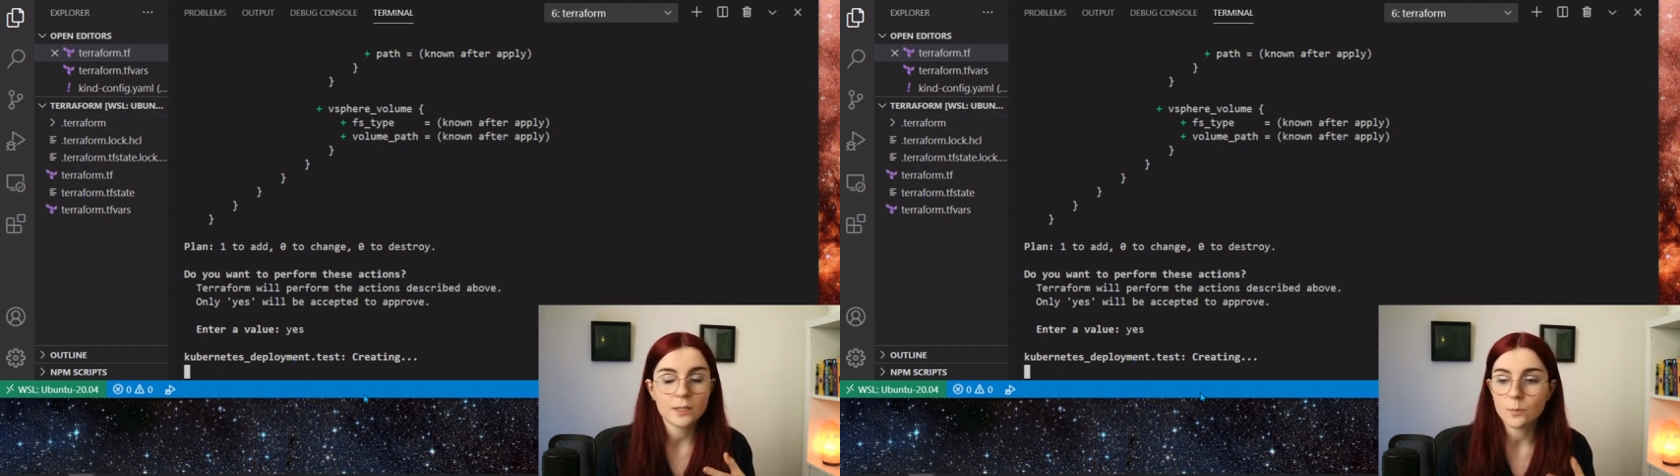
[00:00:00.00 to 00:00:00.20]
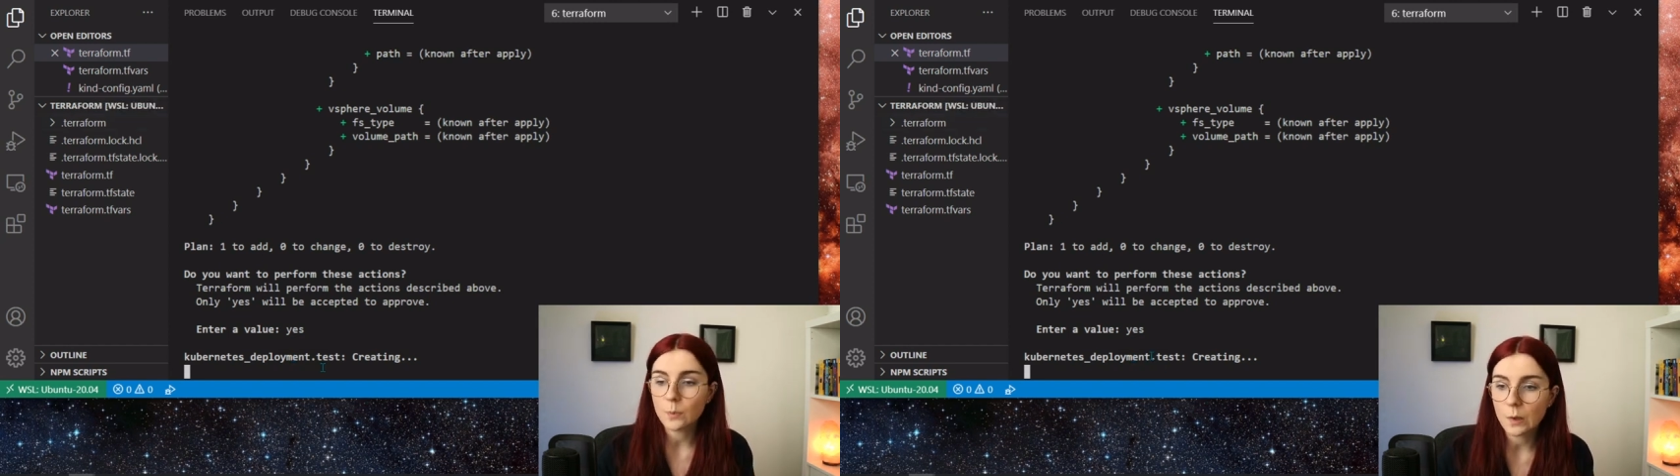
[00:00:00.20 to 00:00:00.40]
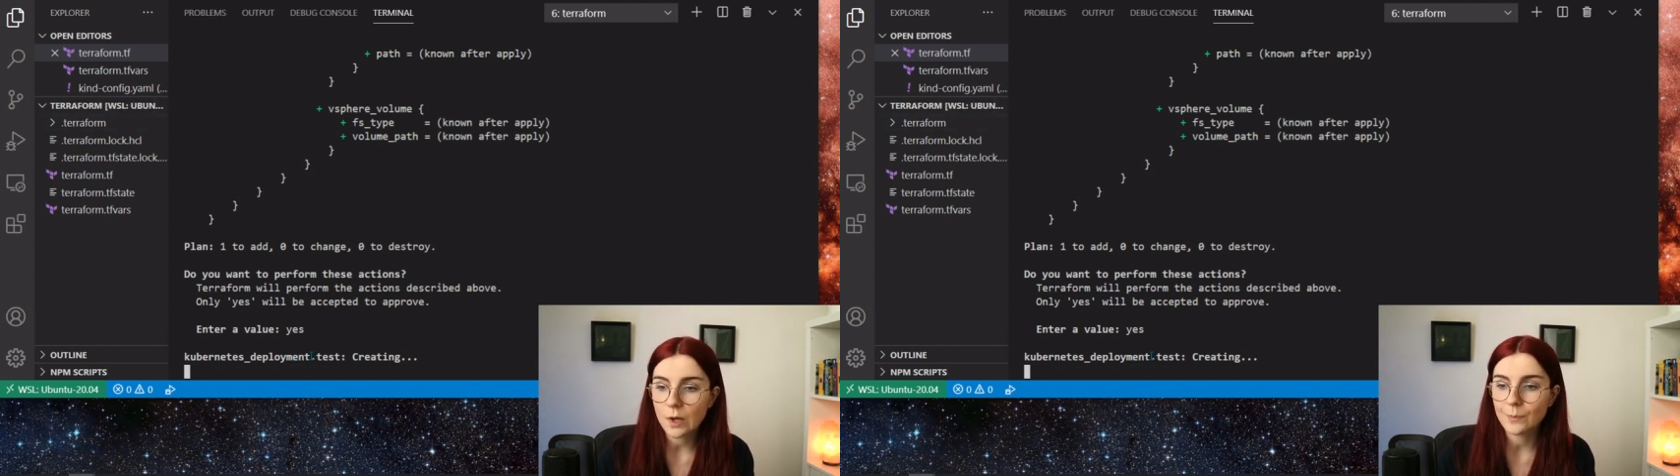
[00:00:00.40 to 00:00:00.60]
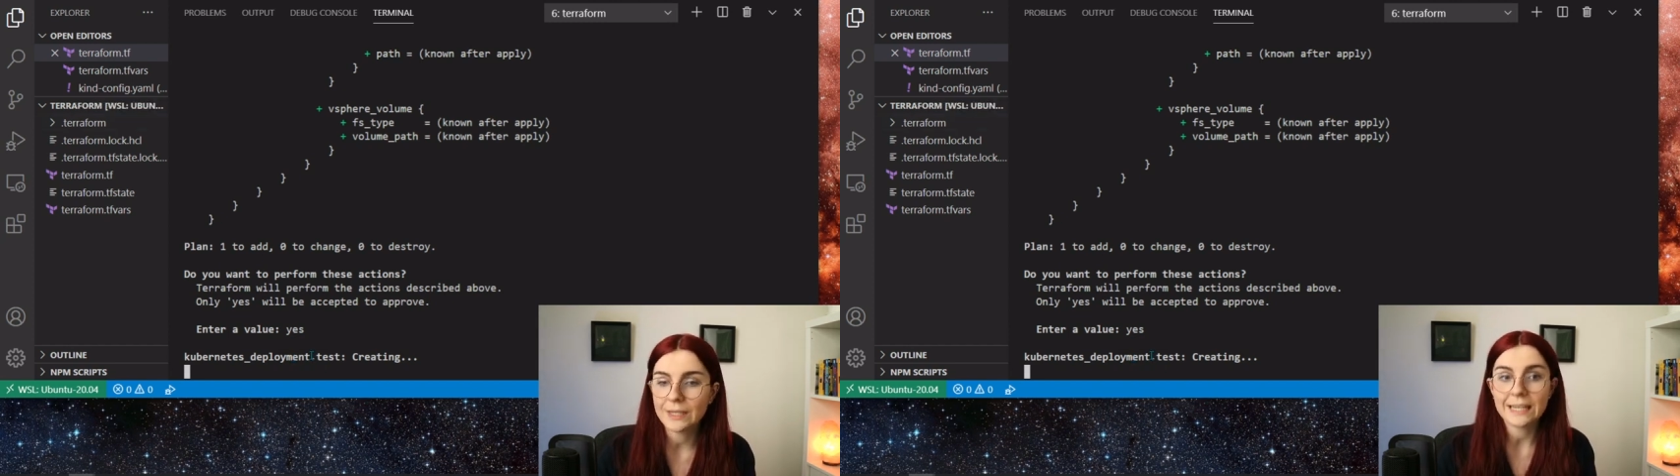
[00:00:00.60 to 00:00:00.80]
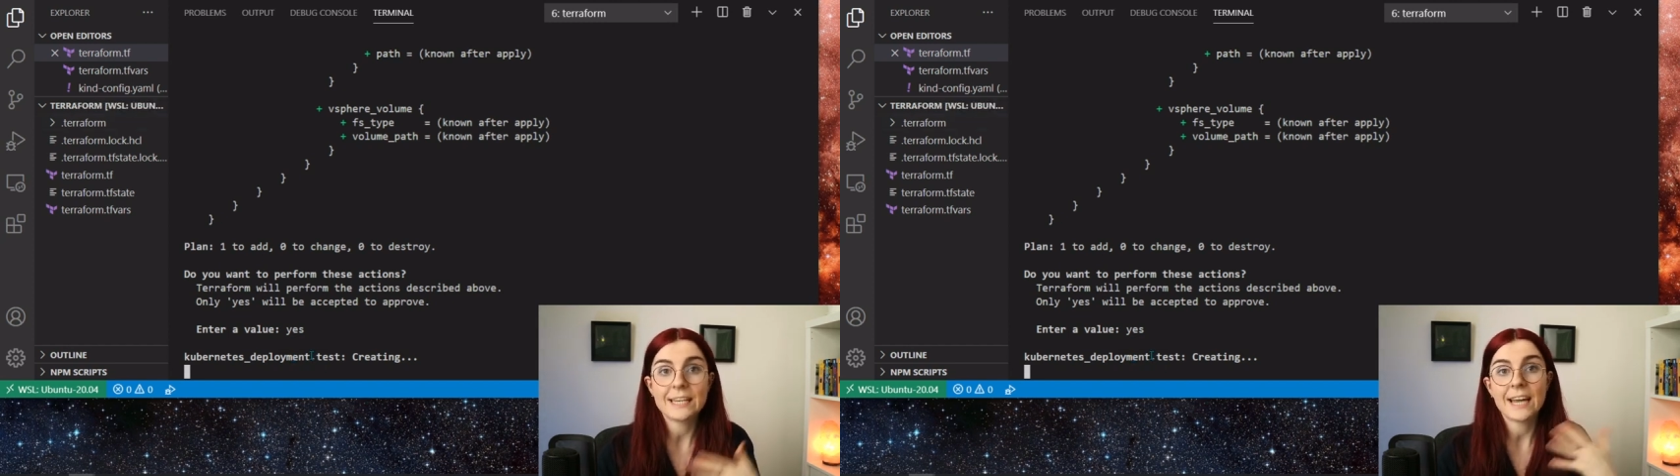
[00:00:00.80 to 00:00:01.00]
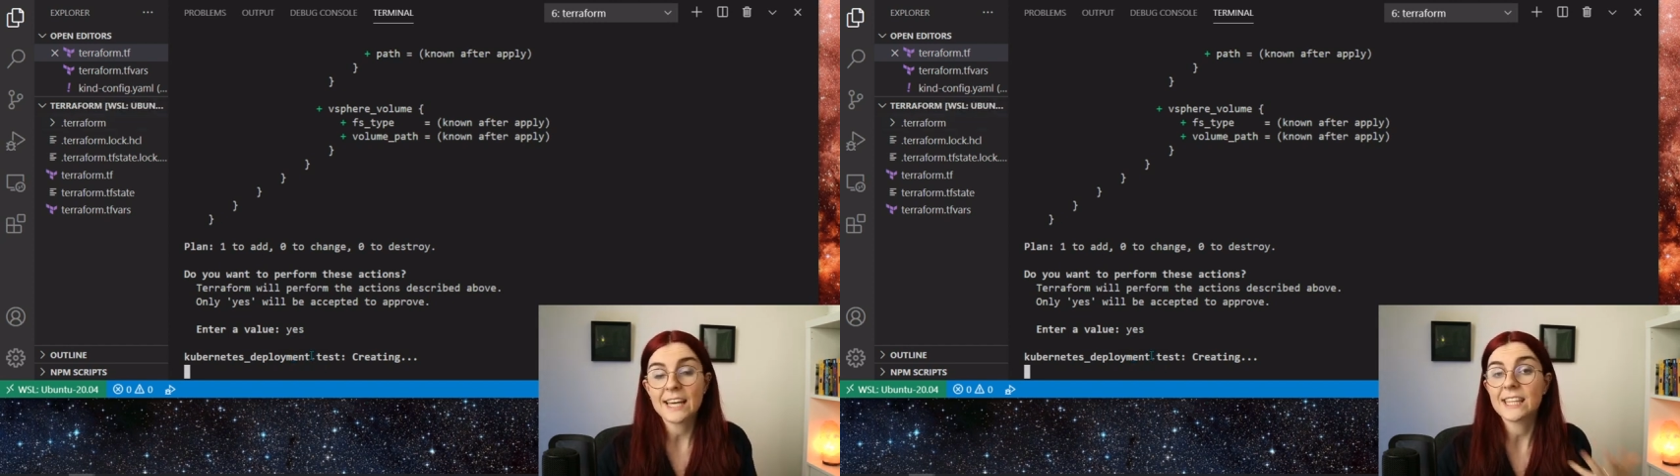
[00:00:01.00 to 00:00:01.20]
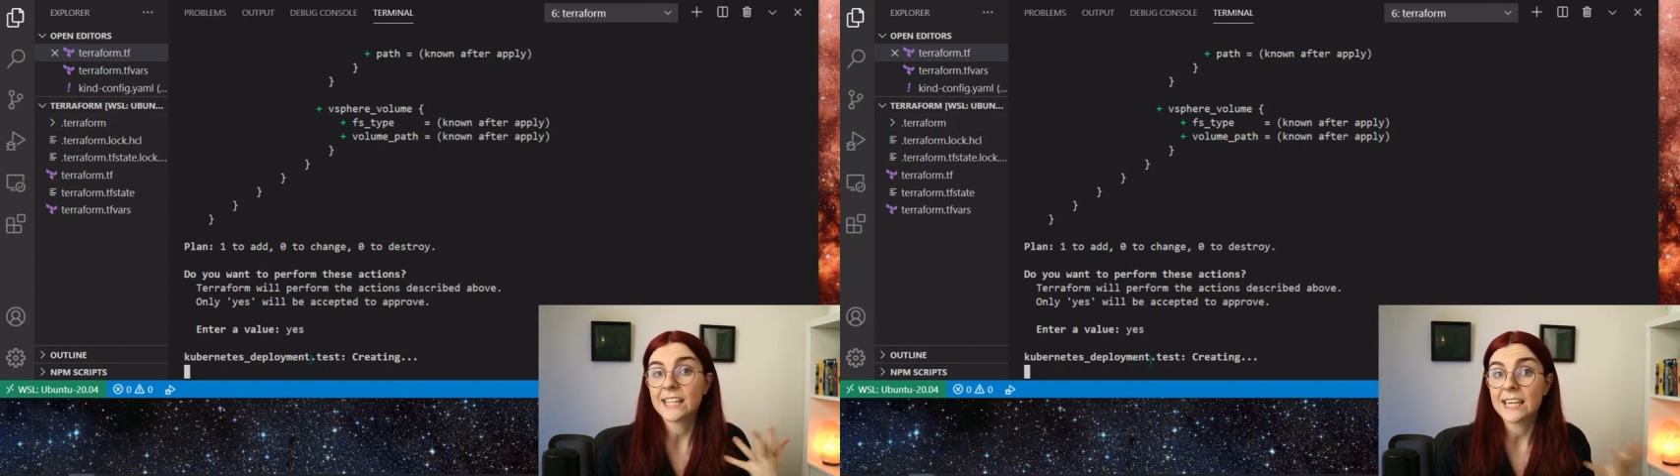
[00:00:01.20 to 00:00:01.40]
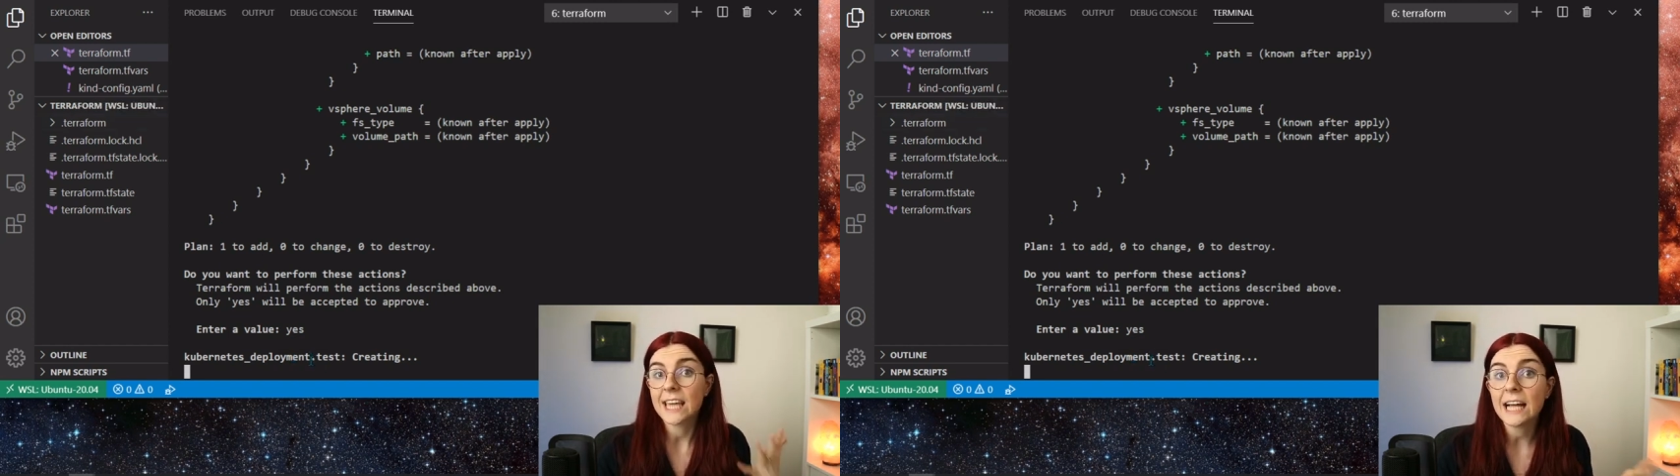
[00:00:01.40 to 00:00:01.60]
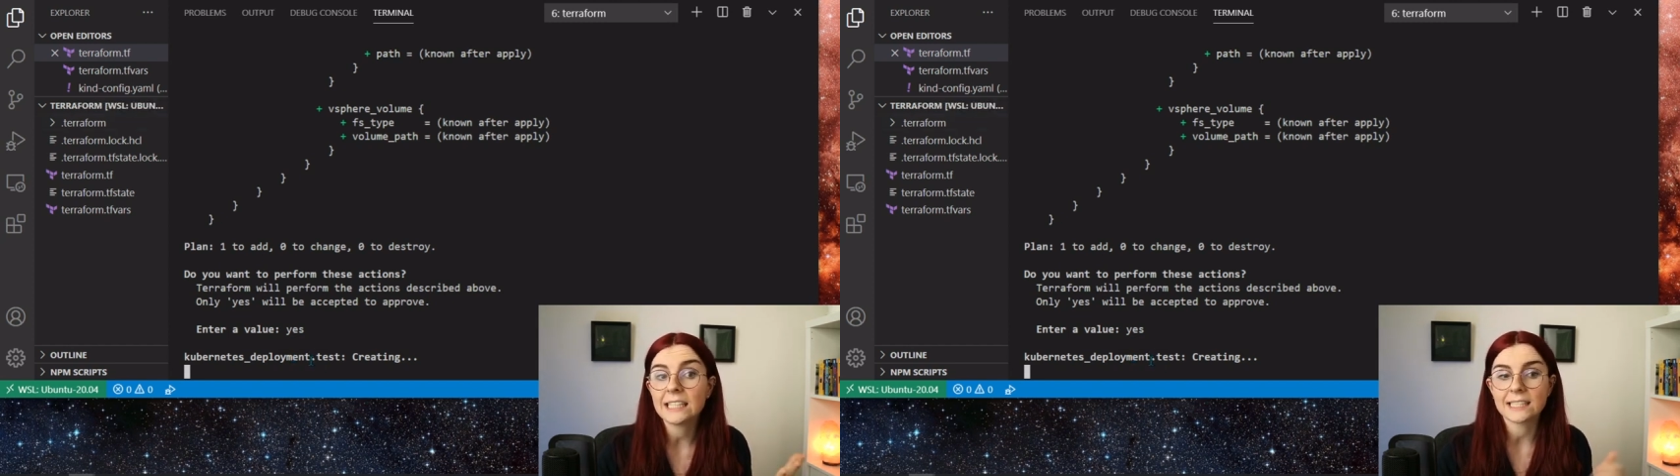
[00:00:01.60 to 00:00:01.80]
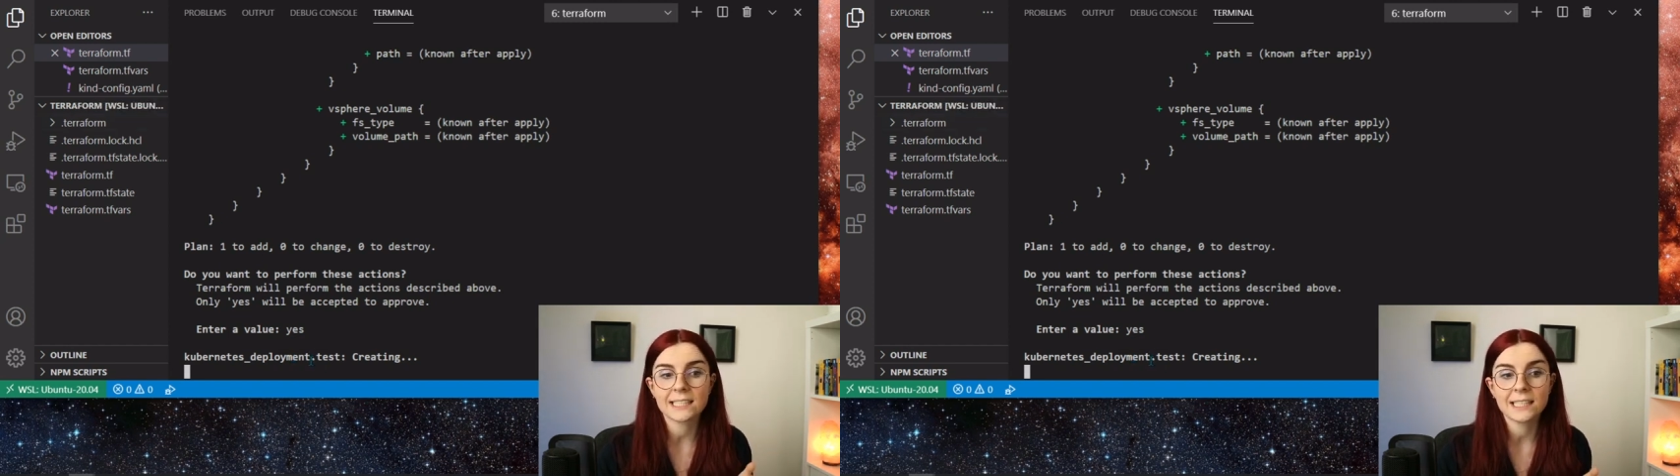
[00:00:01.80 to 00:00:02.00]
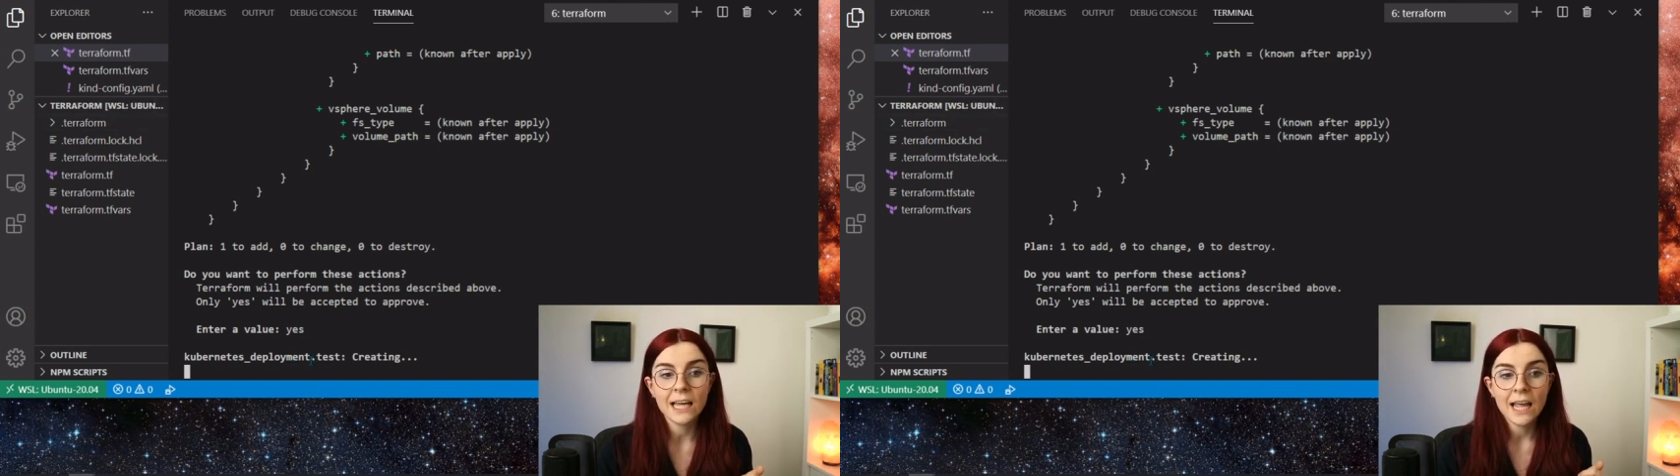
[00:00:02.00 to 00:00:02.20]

deployment and nothing else.